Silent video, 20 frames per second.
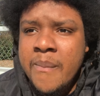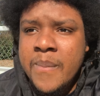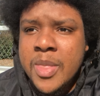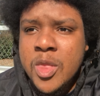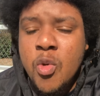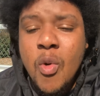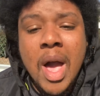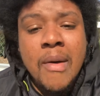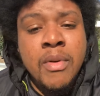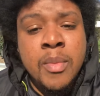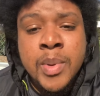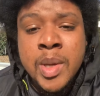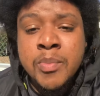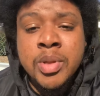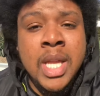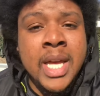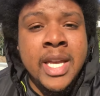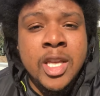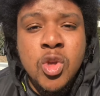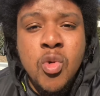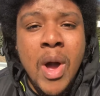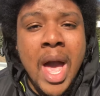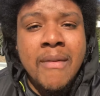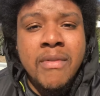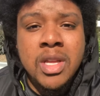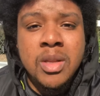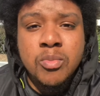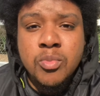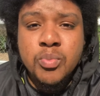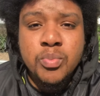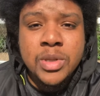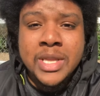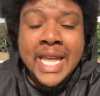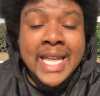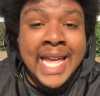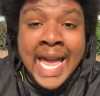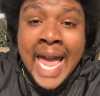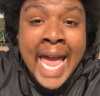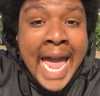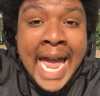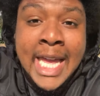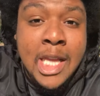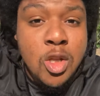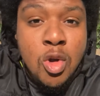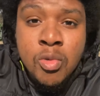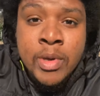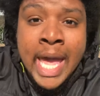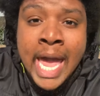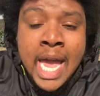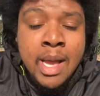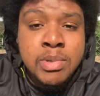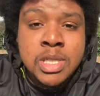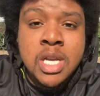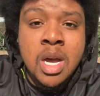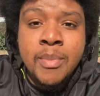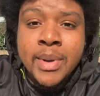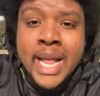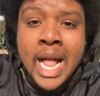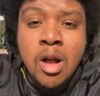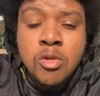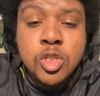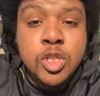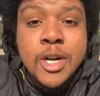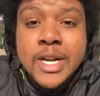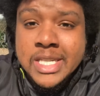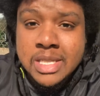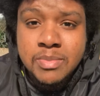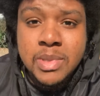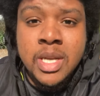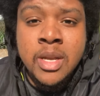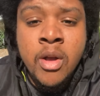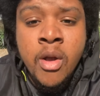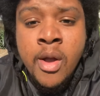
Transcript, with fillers: You haven't been playing. You haven't. Ain't no games coming out. Trust me.